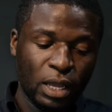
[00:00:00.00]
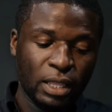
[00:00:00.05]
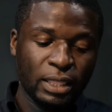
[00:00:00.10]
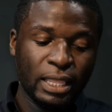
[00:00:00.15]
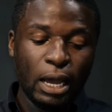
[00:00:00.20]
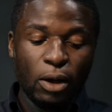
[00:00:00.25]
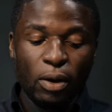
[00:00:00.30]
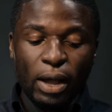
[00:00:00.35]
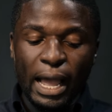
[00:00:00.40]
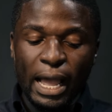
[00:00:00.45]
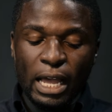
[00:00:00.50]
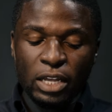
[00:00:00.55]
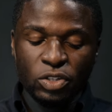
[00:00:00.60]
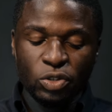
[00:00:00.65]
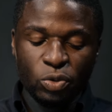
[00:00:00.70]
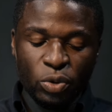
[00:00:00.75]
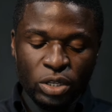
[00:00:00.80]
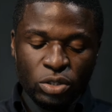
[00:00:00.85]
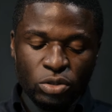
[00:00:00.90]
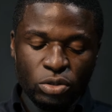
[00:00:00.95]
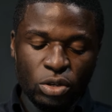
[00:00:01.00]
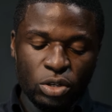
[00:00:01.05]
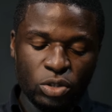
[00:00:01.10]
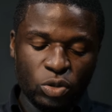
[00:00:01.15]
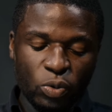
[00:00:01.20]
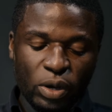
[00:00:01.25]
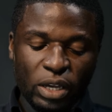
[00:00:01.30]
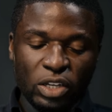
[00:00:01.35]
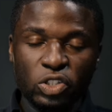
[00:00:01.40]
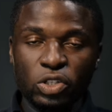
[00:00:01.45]
Now, answering to those
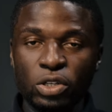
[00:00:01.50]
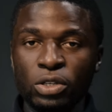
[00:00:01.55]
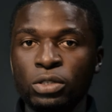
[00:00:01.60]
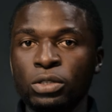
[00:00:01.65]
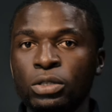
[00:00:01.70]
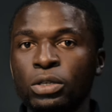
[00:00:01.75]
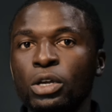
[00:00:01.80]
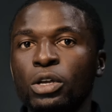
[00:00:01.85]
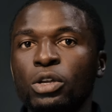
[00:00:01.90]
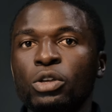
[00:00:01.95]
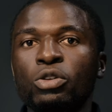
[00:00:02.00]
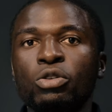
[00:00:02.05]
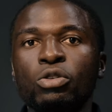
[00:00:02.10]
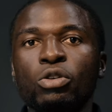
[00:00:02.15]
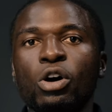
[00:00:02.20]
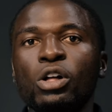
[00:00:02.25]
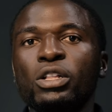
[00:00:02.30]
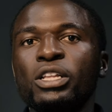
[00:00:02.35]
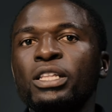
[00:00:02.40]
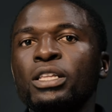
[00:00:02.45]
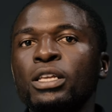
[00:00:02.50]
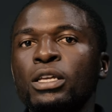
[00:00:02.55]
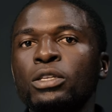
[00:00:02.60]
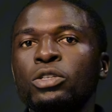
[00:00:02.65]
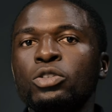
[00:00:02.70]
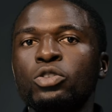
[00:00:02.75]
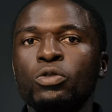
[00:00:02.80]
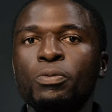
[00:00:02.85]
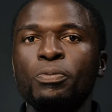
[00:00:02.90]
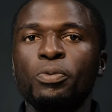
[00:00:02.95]
questions, you only need
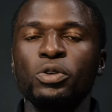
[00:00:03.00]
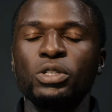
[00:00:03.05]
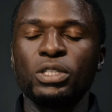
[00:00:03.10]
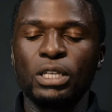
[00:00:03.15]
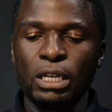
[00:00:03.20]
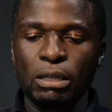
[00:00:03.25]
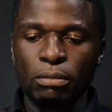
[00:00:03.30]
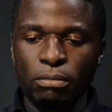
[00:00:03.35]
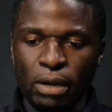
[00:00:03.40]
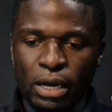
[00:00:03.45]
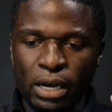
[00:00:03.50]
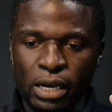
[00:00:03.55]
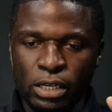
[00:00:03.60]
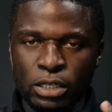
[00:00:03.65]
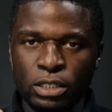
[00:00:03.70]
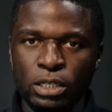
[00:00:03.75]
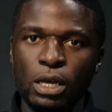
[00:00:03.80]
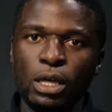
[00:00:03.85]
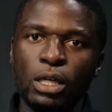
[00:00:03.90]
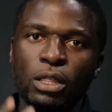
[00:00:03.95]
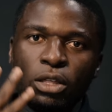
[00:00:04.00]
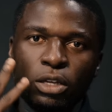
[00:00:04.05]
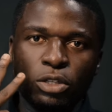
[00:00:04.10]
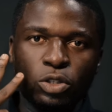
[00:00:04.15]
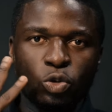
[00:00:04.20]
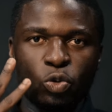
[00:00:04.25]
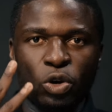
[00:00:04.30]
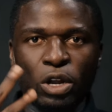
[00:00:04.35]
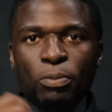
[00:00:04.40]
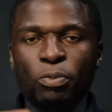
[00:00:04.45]
to put in mind
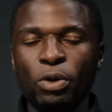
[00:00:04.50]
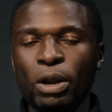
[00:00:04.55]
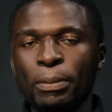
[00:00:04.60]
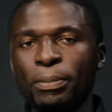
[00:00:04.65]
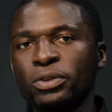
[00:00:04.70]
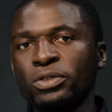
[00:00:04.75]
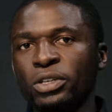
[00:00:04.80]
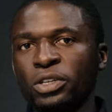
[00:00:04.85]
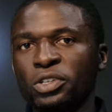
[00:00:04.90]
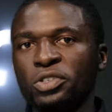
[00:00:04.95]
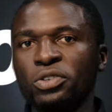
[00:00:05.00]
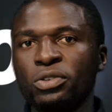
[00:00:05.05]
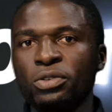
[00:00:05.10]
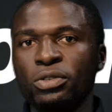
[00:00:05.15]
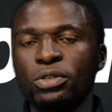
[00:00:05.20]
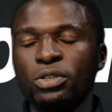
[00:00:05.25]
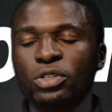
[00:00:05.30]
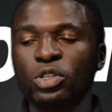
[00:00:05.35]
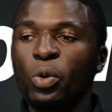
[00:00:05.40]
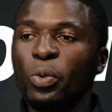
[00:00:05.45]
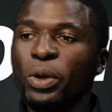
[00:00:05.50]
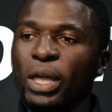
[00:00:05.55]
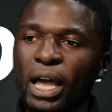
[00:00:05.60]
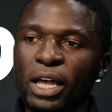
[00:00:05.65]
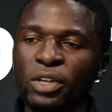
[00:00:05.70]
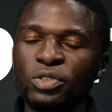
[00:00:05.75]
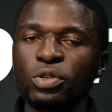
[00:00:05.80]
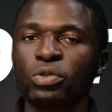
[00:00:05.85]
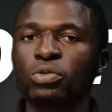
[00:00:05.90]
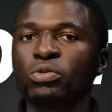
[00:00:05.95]
the 3 prepositions. So we
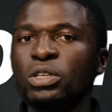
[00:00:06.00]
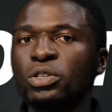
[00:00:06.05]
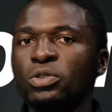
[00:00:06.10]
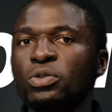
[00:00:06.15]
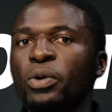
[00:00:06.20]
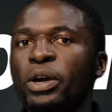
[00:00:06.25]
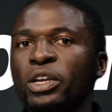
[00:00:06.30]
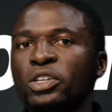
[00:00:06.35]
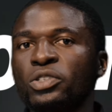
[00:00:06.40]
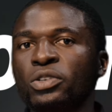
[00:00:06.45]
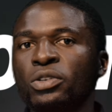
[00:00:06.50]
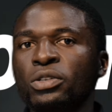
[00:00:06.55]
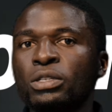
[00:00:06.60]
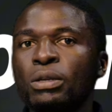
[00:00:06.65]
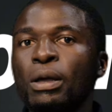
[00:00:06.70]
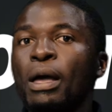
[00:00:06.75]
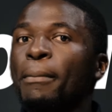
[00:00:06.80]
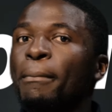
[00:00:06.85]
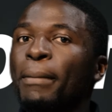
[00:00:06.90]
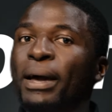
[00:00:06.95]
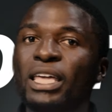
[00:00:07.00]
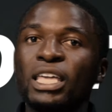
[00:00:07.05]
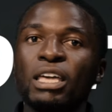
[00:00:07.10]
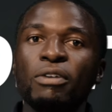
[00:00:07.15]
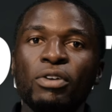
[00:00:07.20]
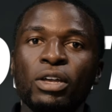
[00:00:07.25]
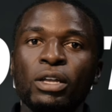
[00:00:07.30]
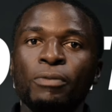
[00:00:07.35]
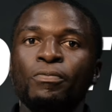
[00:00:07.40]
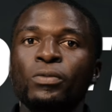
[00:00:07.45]
answer to these questions by
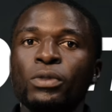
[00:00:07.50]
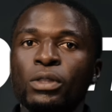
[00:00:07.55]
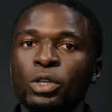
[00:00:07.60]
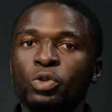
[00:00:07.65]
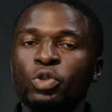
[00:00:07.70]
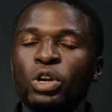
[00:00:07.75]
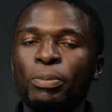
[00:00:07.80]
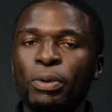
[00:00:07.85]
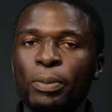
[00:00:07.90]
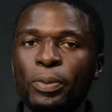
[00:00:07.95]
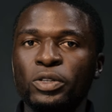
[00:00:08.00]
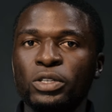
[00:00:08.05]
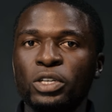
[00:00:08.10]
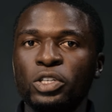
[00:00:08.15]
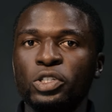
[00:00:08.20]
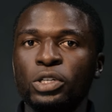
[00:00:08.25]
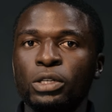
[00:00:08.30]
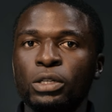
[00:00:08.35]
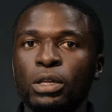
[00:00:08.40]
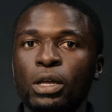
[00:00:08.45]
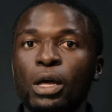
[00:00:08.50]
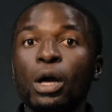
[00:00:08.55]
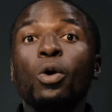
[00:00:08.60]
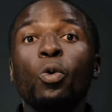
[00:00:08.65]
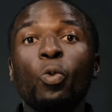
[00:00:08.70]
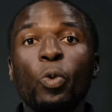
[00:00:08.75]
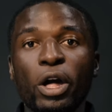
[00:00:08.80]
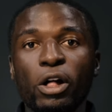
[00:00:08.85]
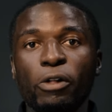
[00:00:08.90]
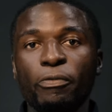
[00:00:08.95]
giving the 3 preposition.
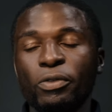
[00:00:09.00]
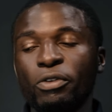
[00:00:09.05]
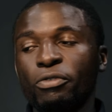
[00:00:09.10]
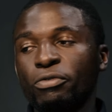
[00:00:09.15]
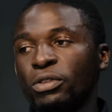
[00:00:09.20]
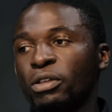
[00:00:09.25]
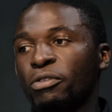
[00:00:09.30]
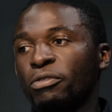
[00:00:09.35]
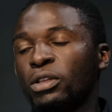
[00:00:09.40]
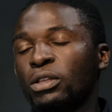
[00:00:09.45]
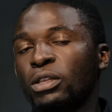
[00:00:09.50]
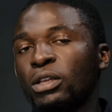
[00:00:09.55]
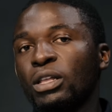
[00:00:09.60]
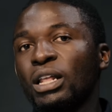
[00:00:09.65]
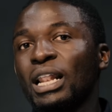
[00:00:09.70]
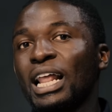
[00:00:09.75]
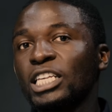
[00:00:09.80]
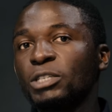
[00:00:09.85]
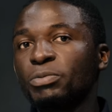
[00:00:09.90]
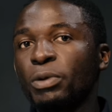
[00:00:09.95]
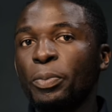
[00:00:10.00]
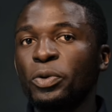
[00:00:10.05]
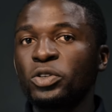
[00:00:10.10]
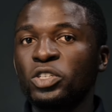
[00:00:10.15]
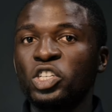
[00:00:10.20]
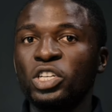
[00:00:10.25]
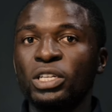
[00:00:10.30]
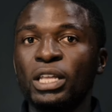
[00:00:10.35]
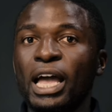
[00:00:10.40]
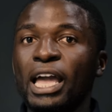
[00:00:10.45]
Well, the last
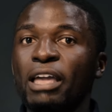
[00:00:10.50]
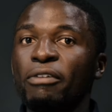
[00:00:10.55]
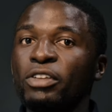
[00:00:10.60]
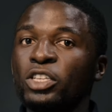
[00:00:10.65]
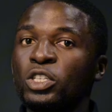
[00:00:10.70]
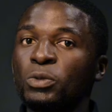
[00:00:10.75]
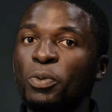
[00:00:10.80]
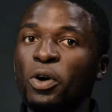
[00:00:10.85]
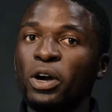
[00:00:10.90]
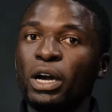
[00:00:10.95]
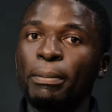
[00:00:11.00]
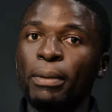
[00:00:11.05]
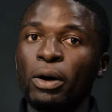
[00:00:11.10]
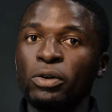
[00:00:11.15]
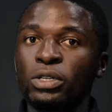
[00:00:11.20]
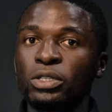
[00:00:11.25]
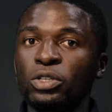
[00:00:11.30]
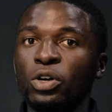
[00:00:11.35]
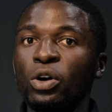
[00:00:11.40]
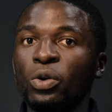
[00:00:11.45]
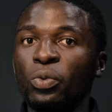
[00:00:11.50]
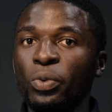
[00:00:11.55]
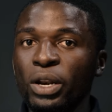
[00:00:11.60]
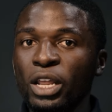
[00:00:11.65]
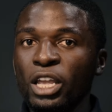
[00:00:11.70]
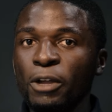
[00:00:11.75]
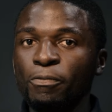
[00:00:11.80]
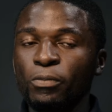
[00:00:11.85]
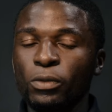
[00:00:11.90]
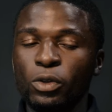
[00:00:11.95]
preposition, I even spoke about it
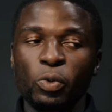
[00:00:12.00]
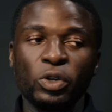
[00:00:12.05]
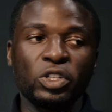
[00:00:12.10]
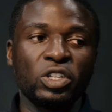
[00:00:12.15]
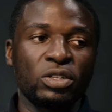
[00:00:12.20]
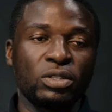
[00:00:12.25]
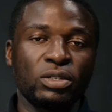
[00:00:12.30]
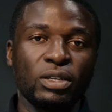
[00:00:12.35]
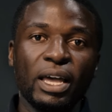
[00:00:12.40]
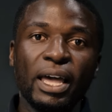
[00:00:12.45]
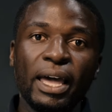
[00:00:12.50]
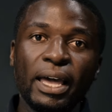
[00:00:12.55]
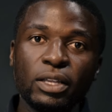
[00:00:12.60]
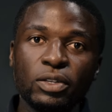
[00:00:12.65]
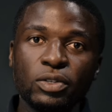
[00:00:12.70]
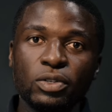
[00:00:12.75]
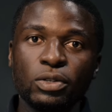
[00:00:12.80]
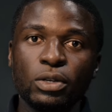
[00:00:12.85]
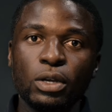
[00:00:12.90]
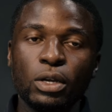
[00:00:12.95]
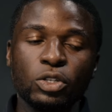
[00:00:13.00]
already, which is et.